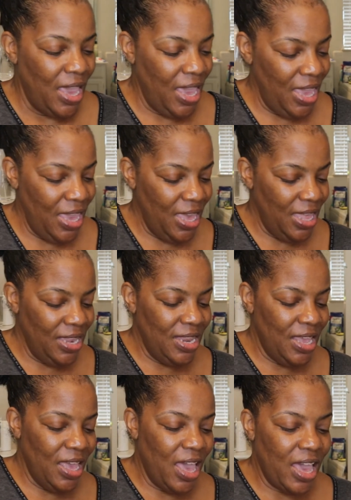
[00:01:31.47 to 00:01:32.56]
And
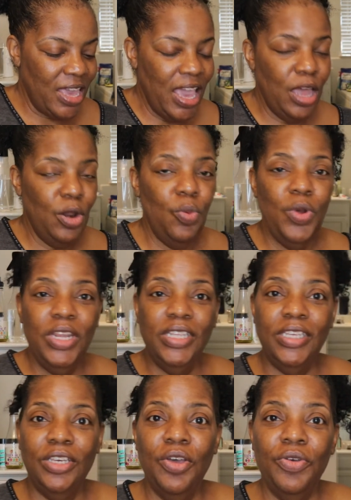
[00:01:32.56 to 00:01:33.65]
uh, I kind of wanted
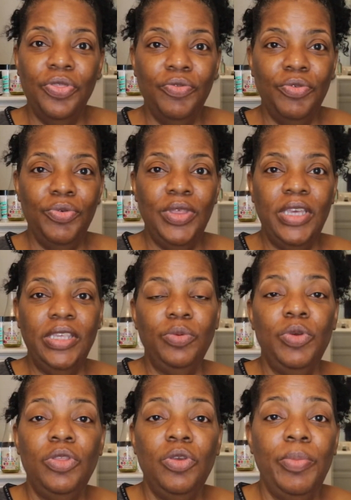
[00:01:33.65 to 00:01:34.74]
to go through this
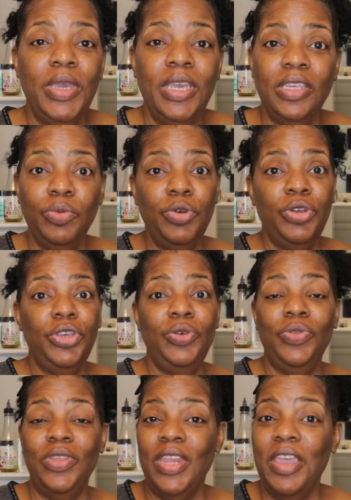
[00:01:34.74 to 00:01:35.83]
with you because we're
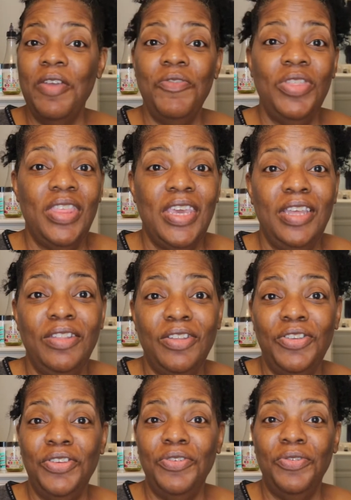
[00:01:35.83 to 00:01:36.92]
using everything to
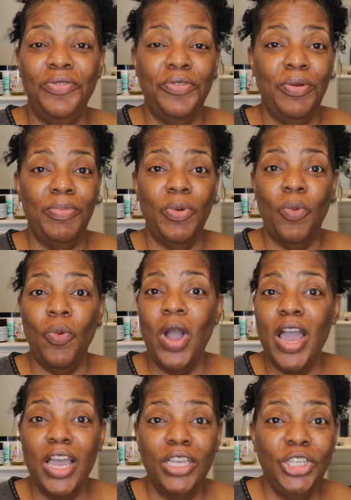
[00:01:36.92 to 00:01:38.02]
do from the
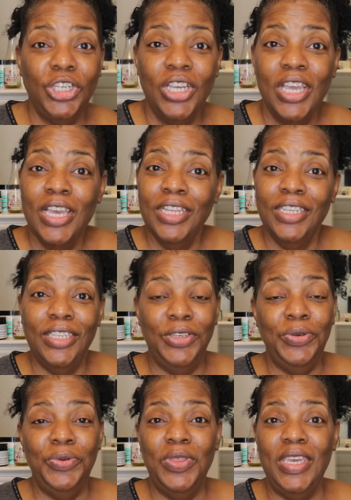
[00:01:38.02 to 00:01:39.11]
wash
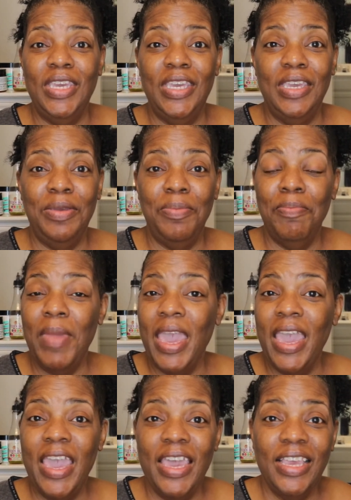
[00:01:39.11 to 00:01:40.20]
to the
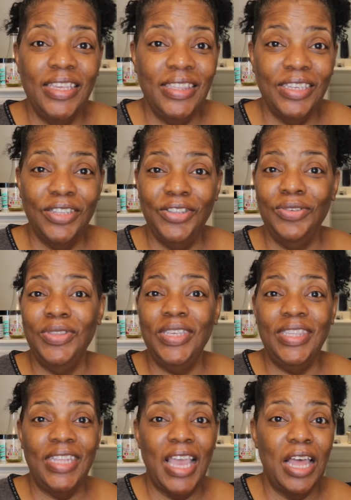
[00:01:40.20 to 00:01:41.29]
mask, to the
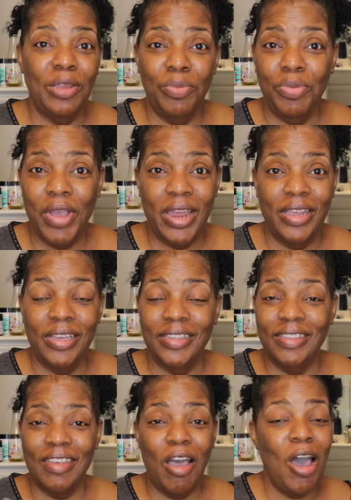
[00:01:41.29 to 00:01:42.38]
styling
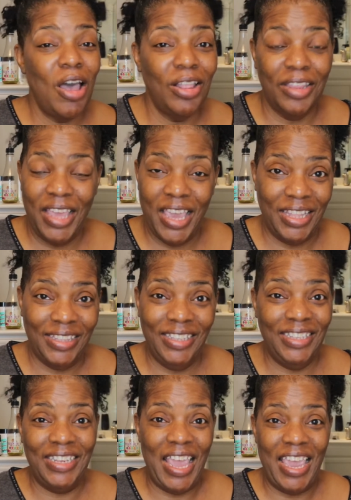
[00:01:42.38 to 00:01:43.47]
products, all of that
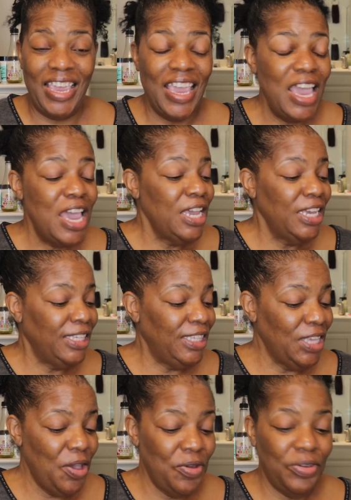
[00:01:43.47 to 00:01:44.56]
today.
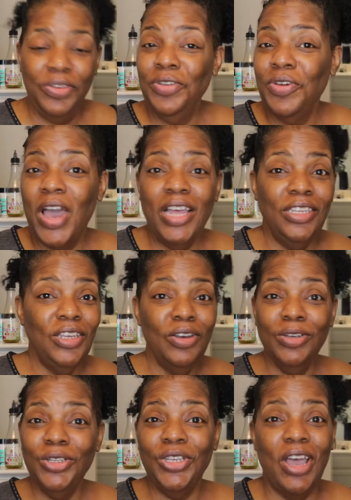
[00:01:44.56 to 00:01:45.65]
So, you know, I
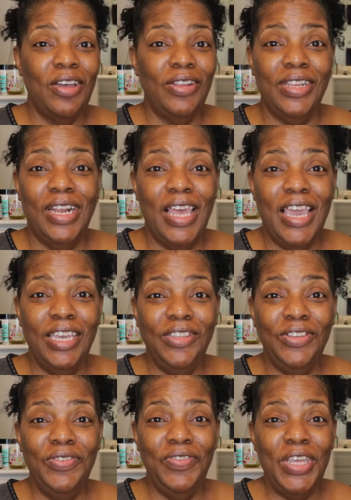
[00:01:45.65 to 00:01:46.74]
told y'all in the last
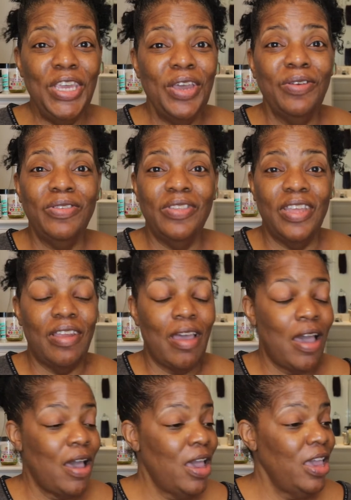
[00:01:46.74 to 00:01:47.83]
two videos that
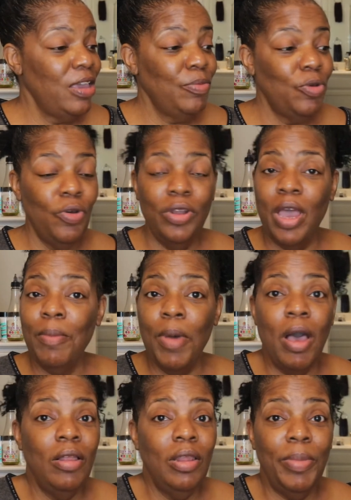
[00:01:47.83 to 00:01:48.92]
I'm going, I'm
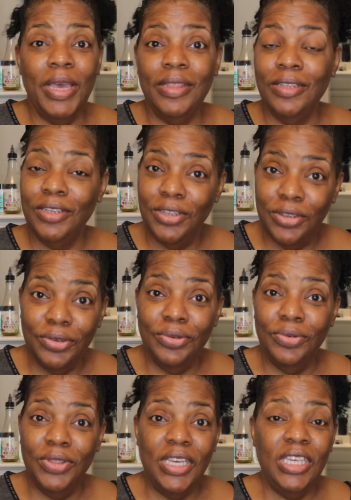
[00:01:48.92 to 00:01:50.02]
all about to
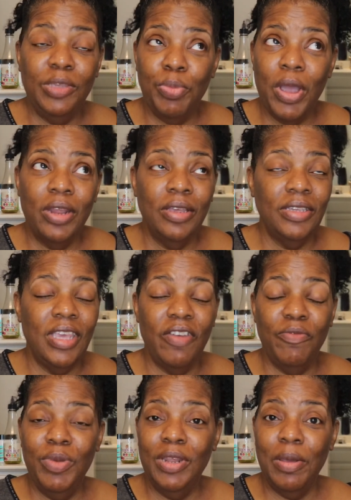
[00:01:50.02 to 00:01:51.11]
do. These products
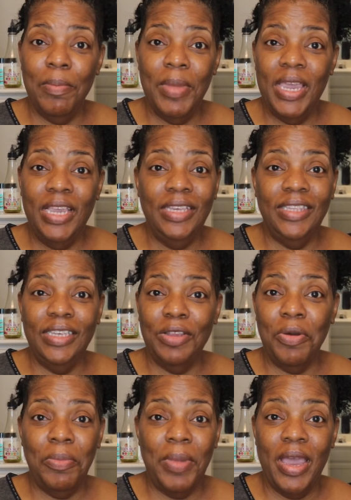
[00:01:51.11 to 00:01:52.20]
have been amazing
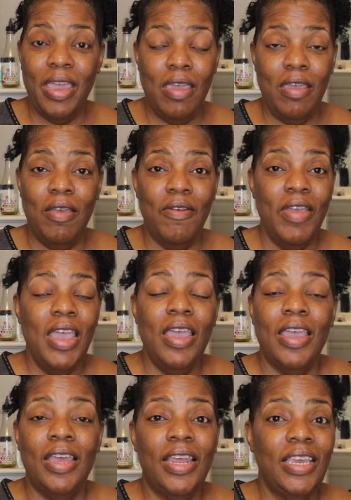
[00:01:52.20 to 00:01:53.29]
on my hair
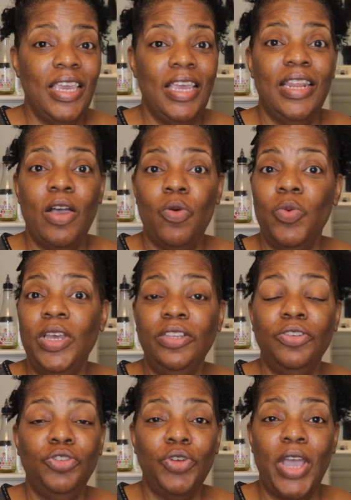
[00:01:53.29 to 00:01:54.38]
and I cannot wait
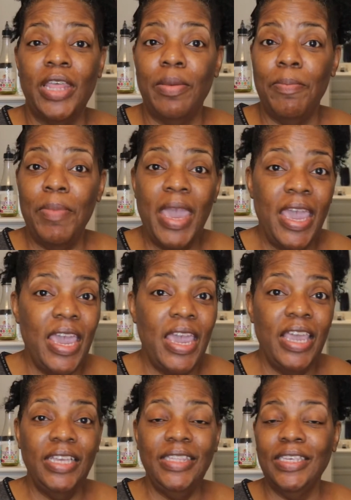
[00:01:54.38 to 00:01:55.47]
to try the
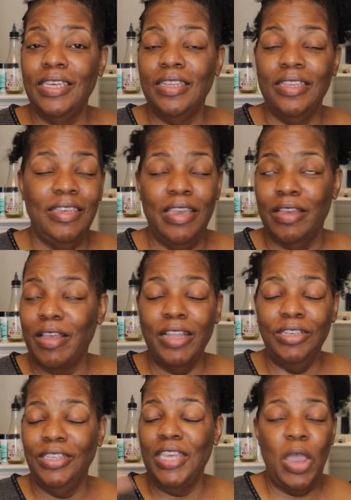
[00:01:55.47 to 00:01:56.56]
mask and yeah, I
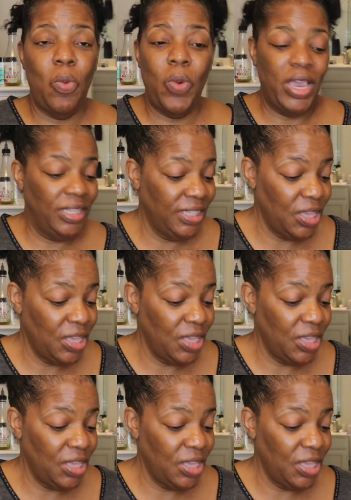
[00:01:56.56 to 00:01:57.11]
just can't wait.